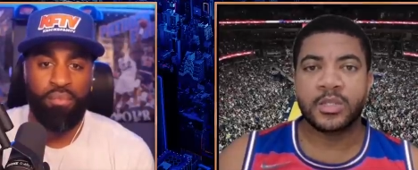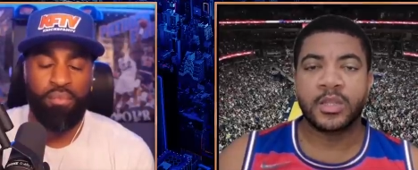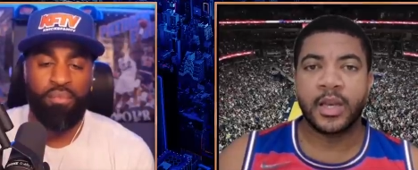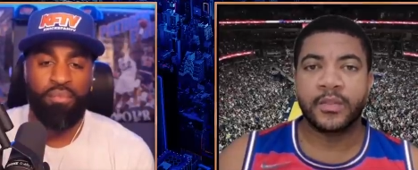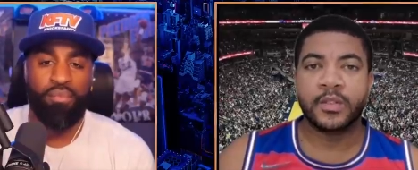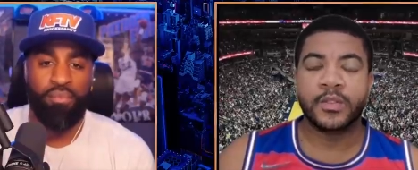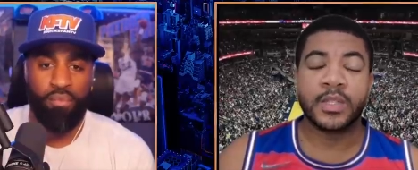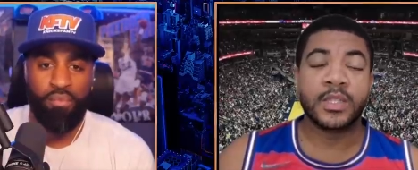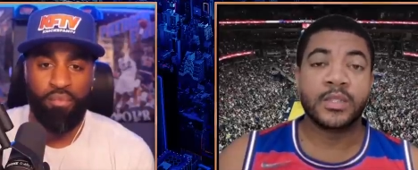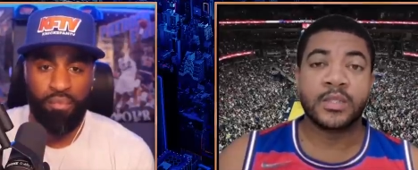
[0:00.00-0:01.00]
Speaker 1: the level of
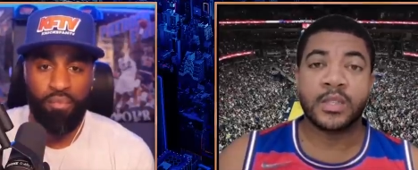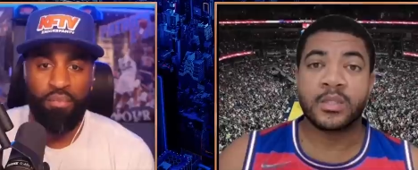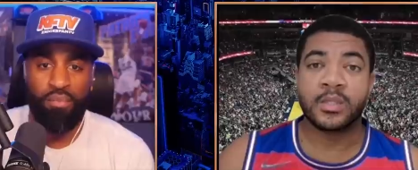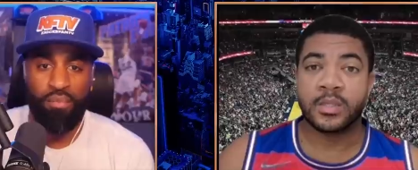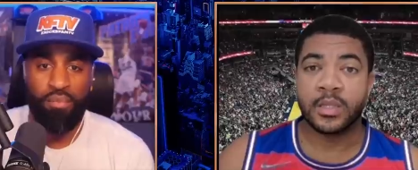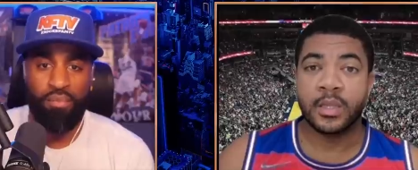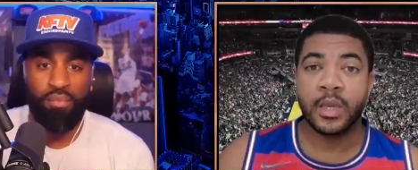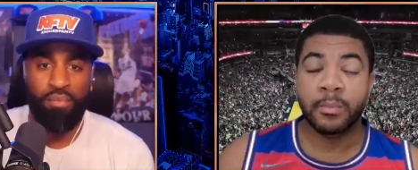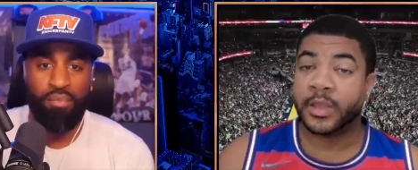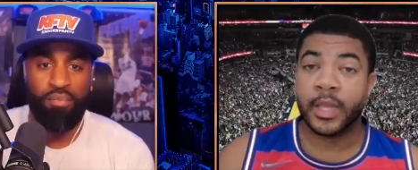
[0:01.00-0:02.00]
inconsistency.
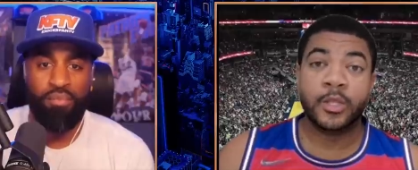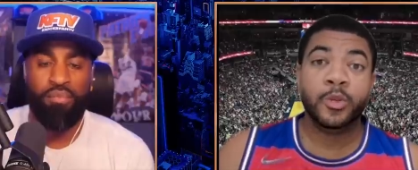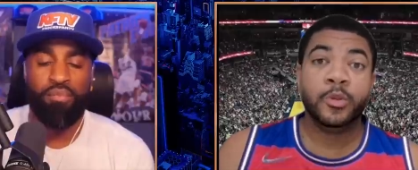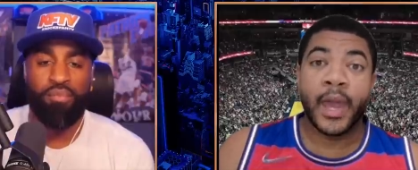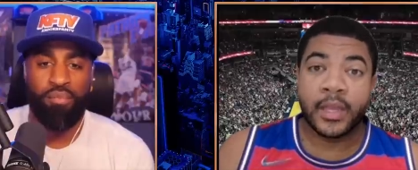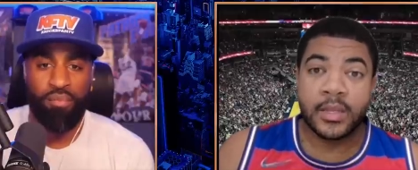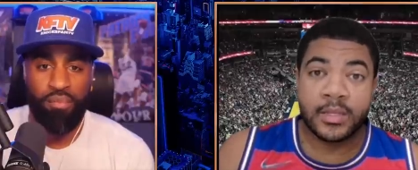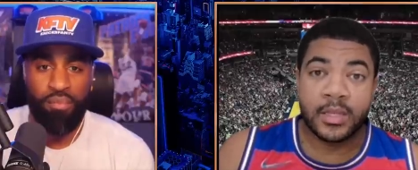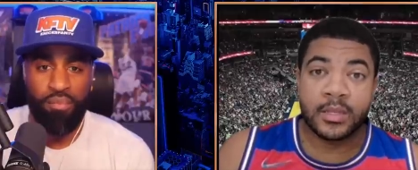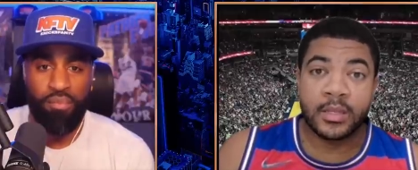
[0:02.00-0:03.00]
But they do that
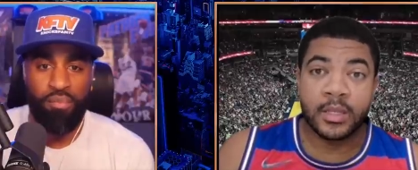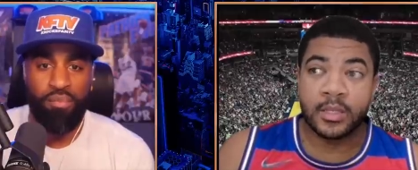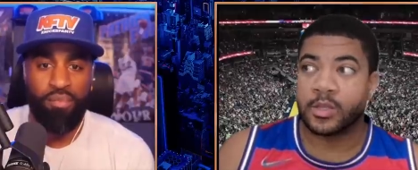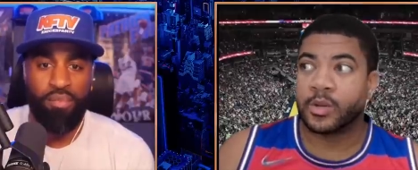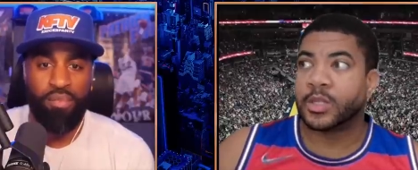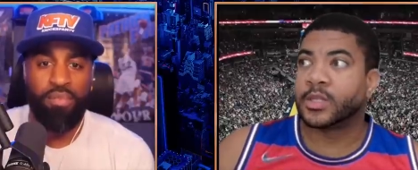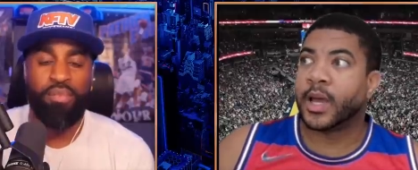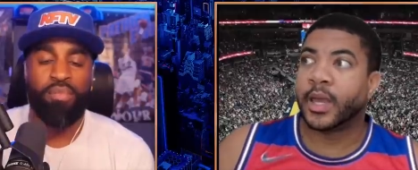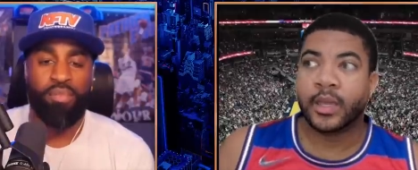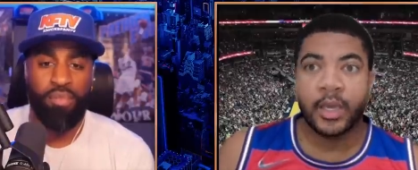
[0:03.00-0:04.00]
consistently, so it's
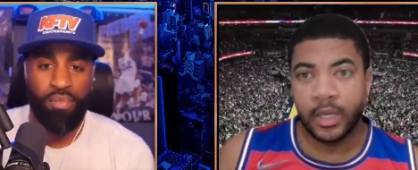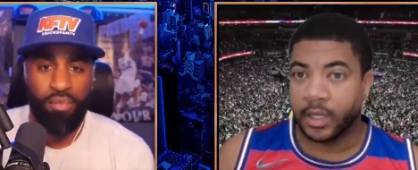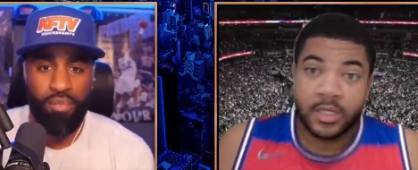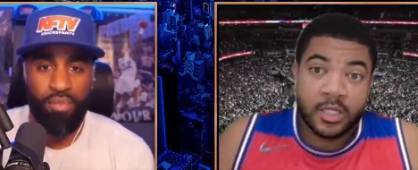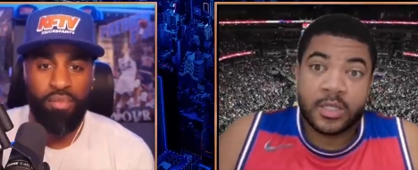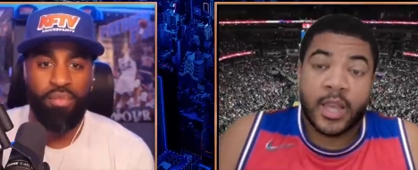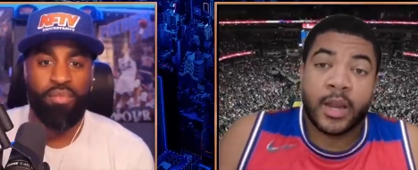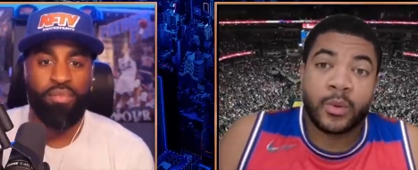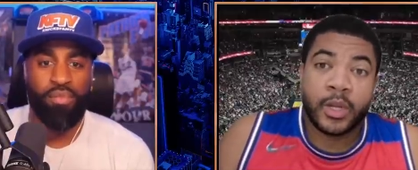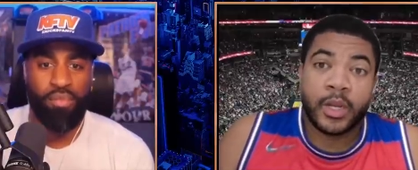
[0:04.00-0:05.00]
like it's just
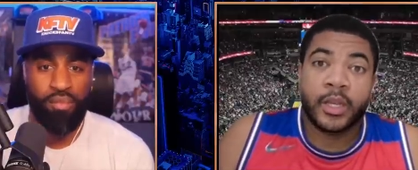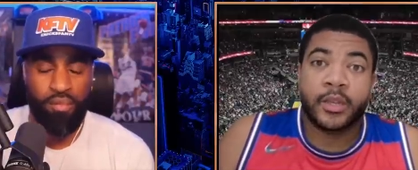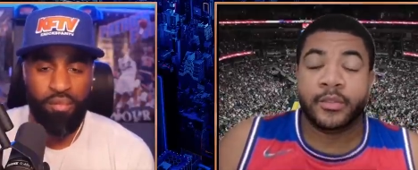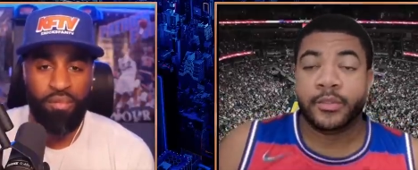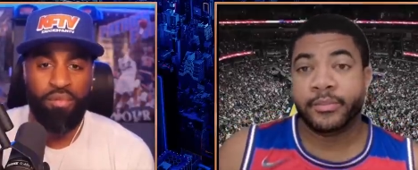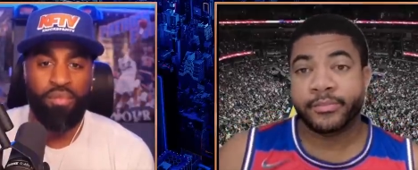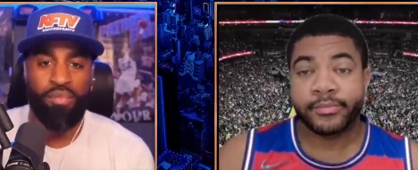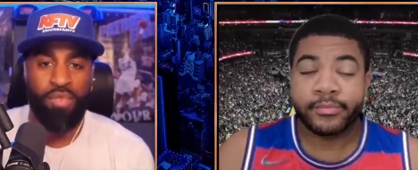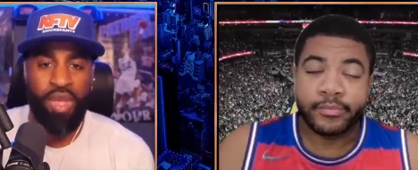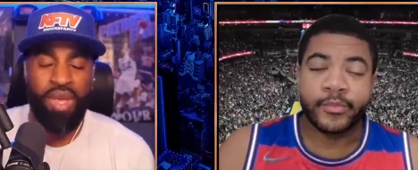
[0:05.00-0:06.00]
kind of what it is.
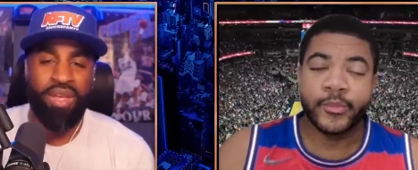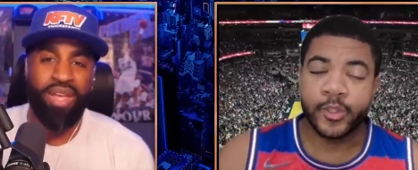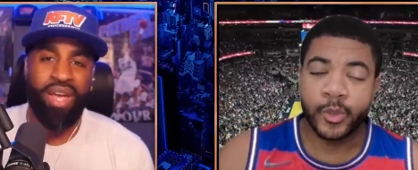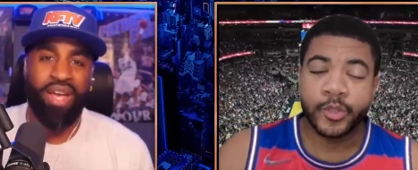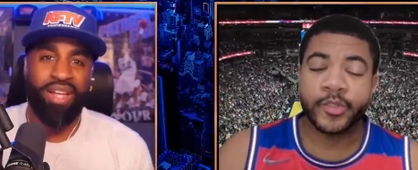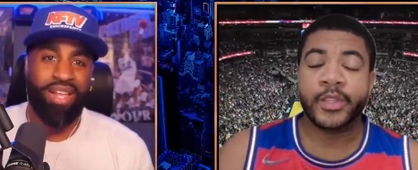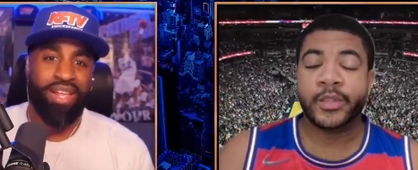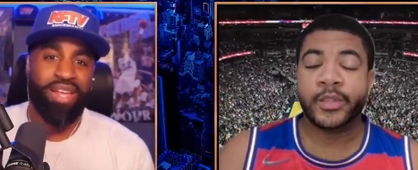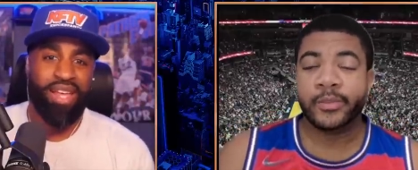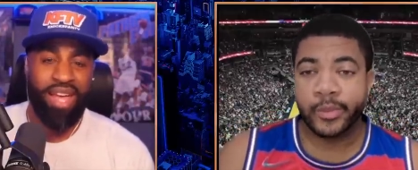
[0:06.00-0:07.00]
Speaker 2: Yeah, we'll
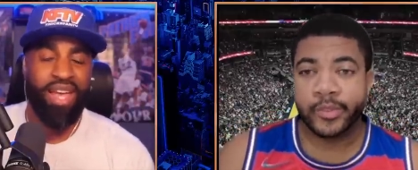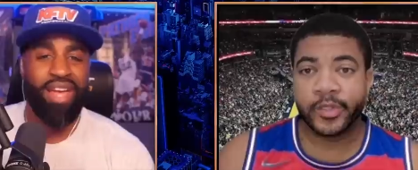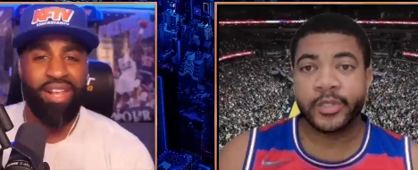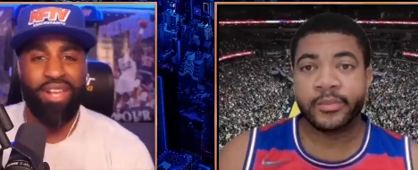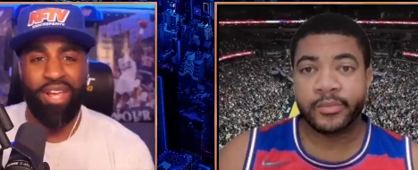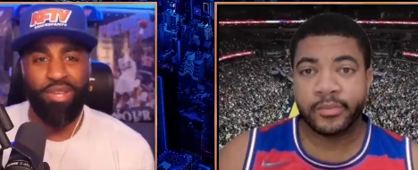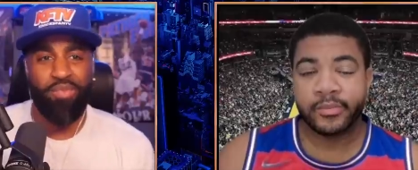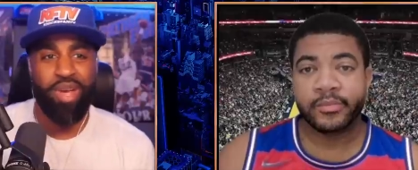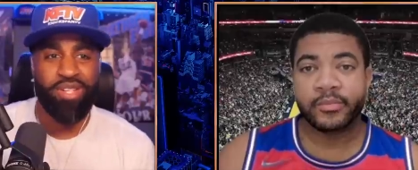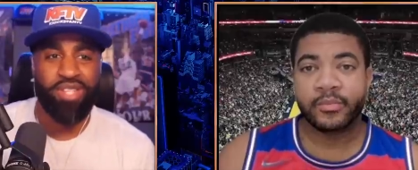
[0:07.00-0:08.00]
and, and, and, and you
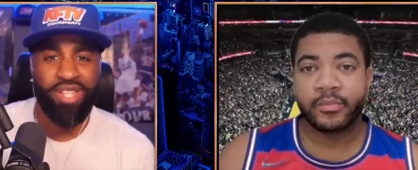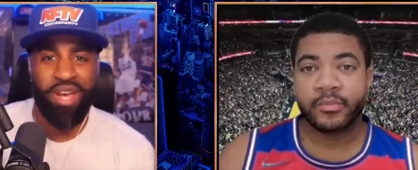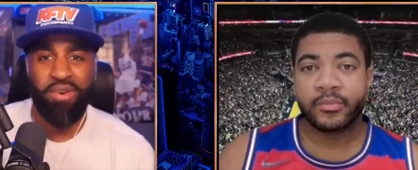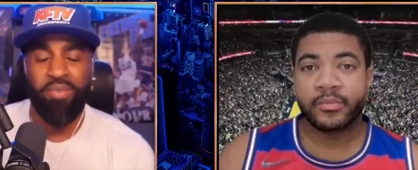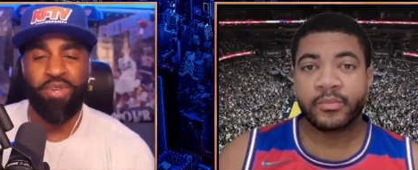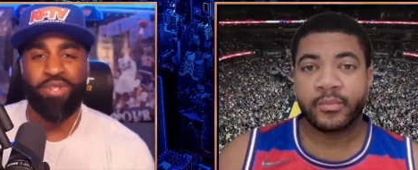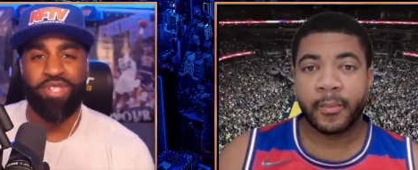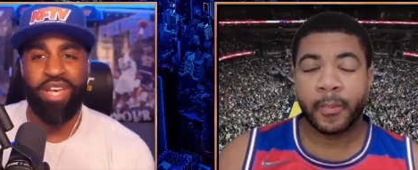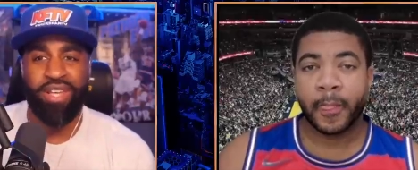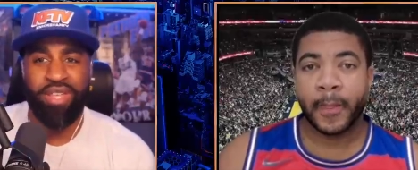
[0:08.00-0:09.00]
mentioned that right because
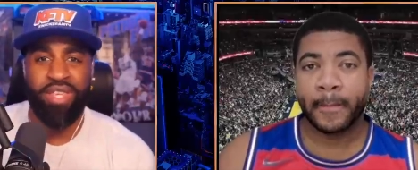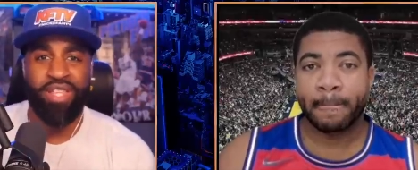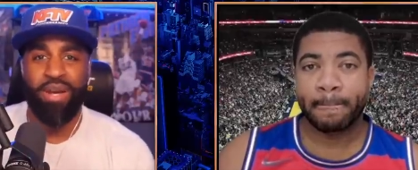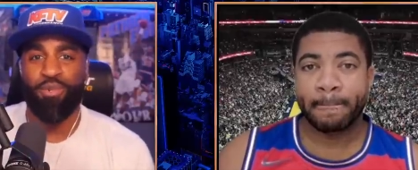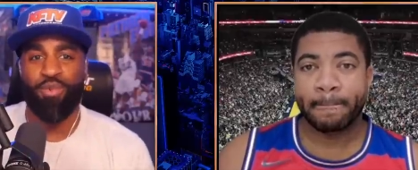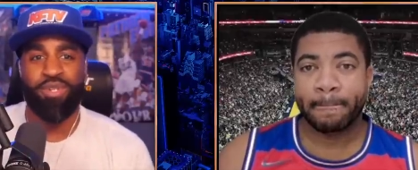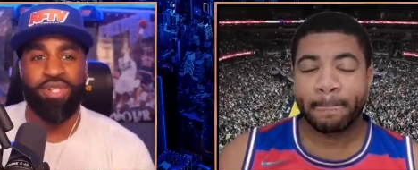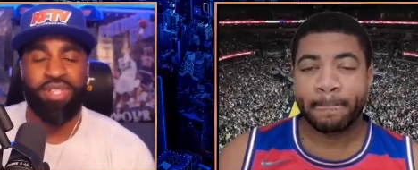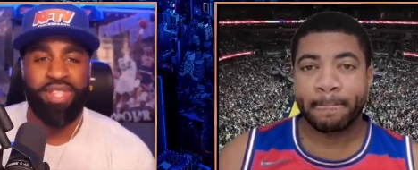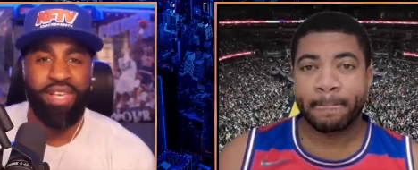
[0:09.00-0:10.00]
that I think that was one of the
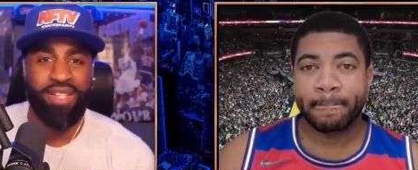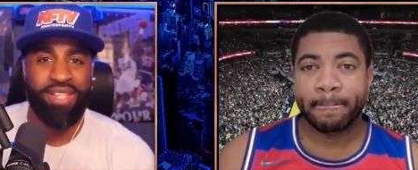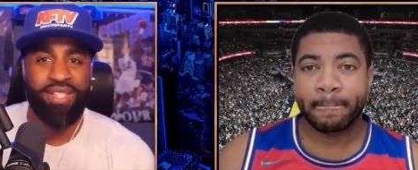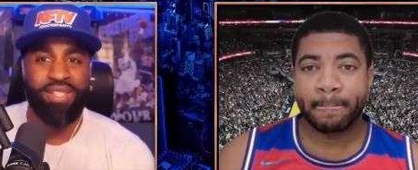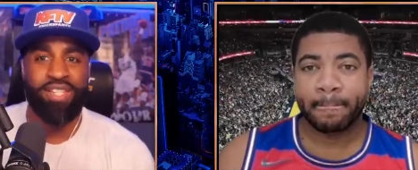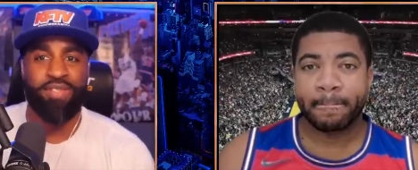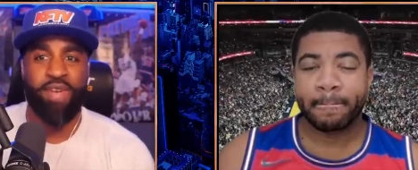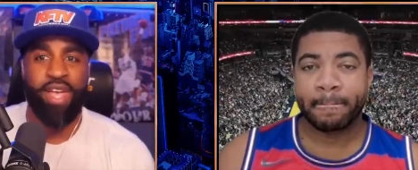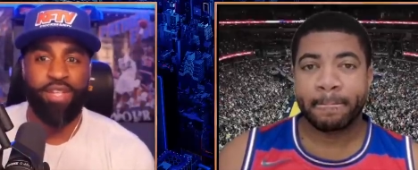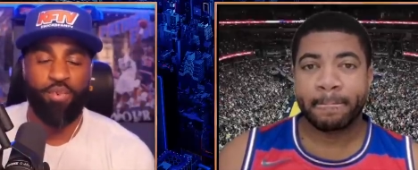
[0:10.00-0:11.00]
things as Knicks
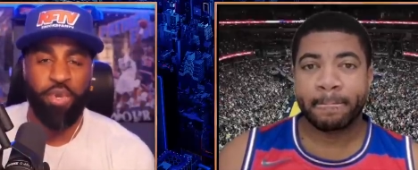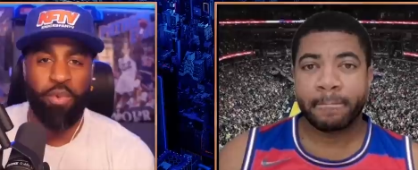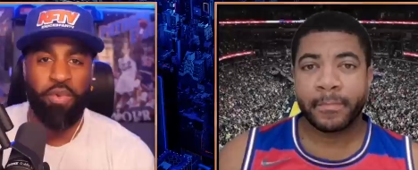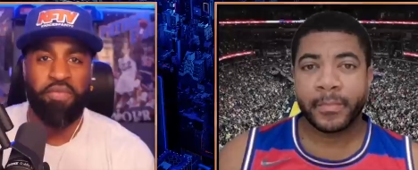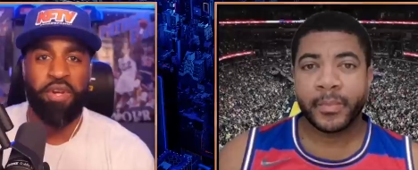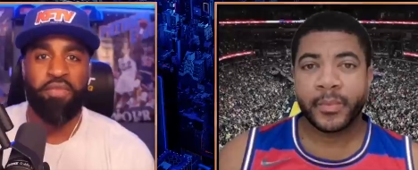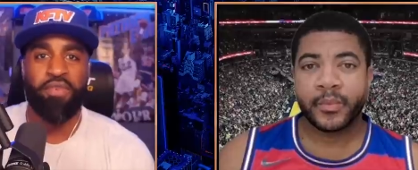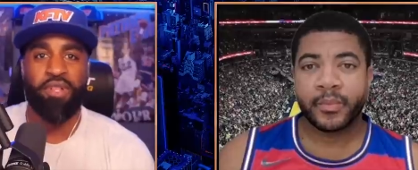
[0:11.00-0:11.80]
fans we were fearful